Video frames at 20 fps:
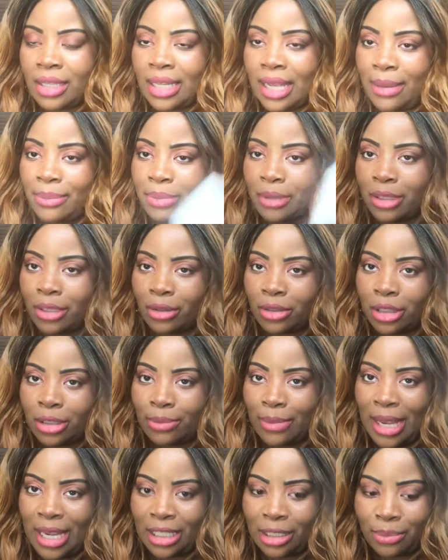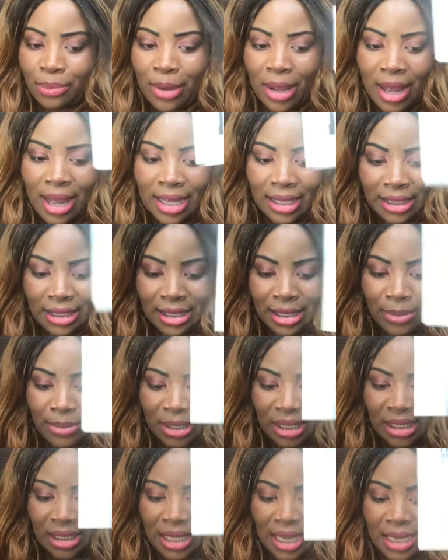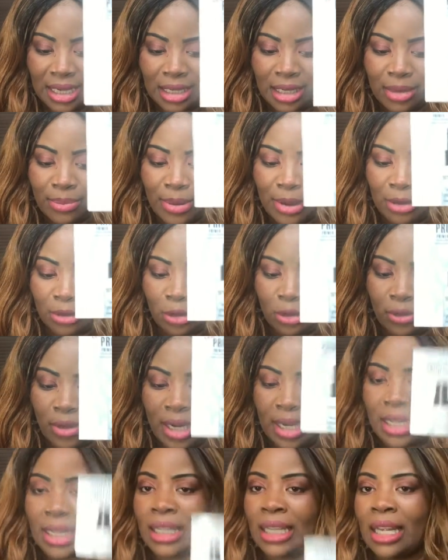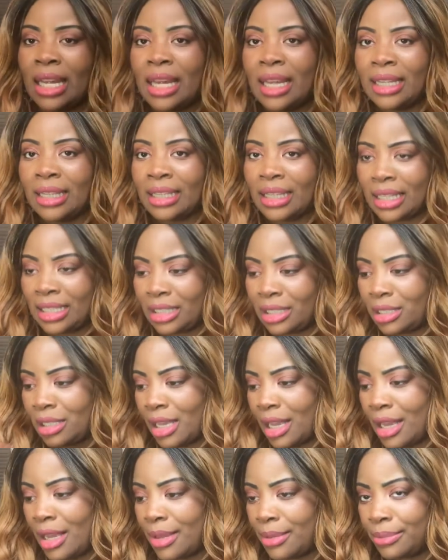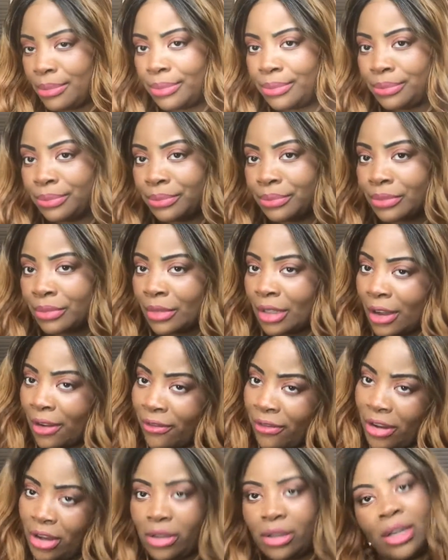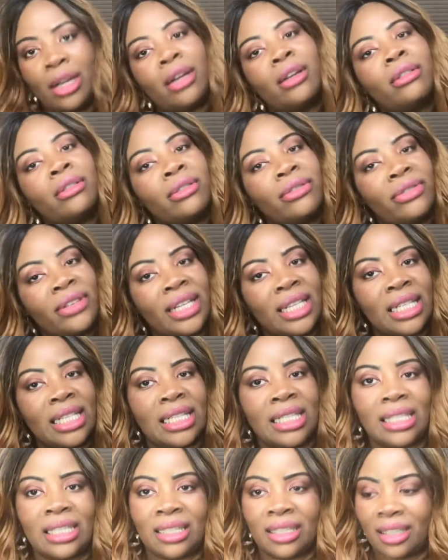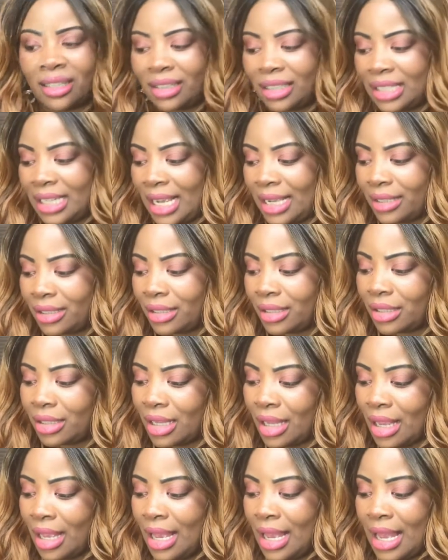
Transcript: Yep, so Smashbox. I'm excited about trying this um, photo finish. Yes.